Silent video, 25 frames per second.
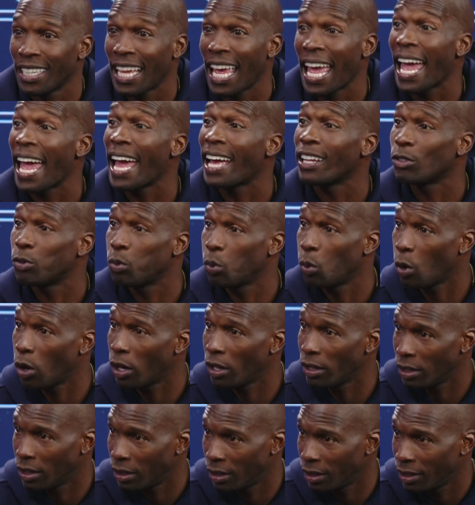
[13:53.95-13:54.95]
As
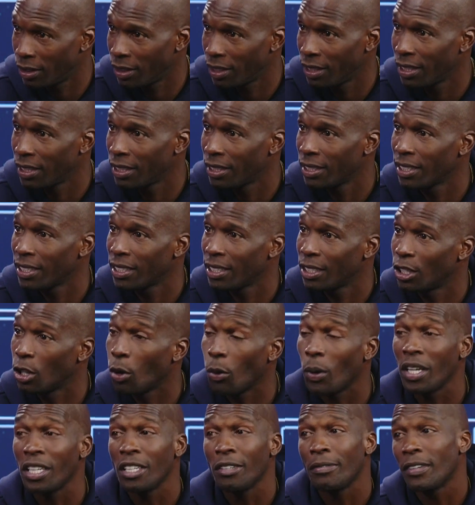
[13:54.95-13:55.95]
one. No
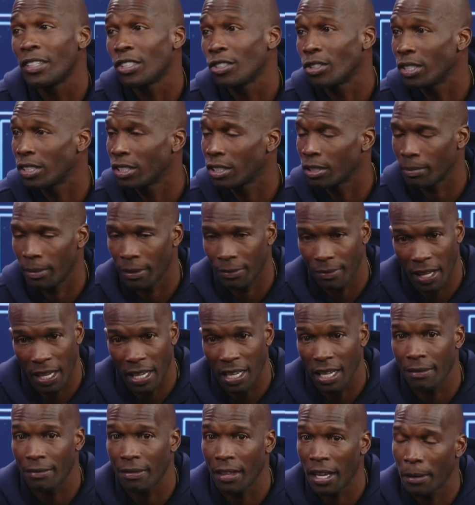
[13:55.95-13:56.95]
individualism. If they
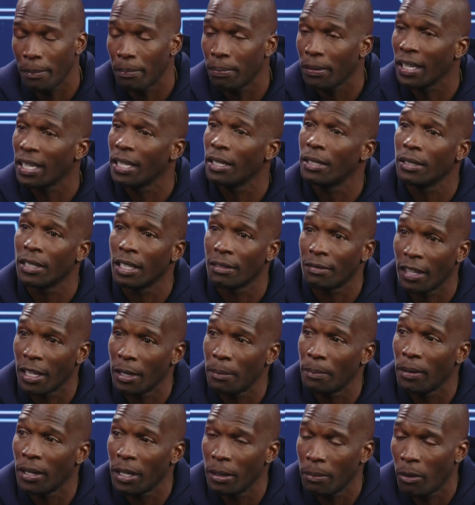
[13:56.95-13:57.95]

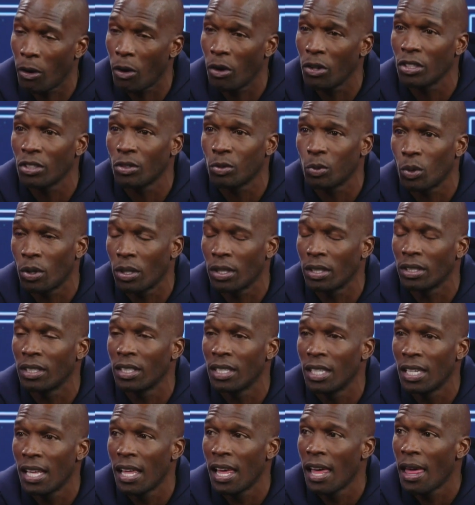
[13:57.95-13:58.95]
play ball as one,
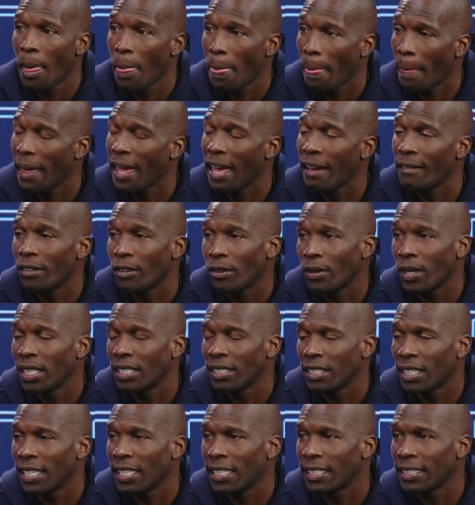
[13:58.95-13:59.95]
they have a great
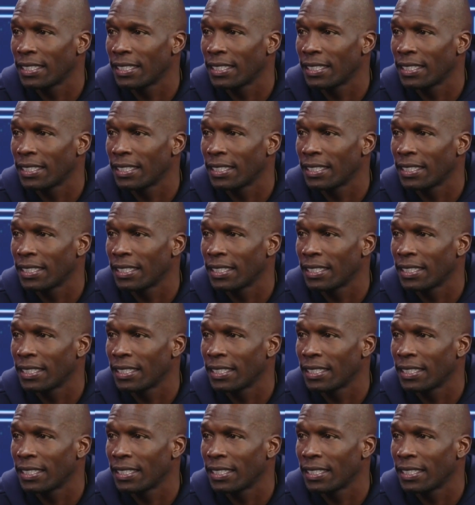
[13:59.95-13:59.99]
chance.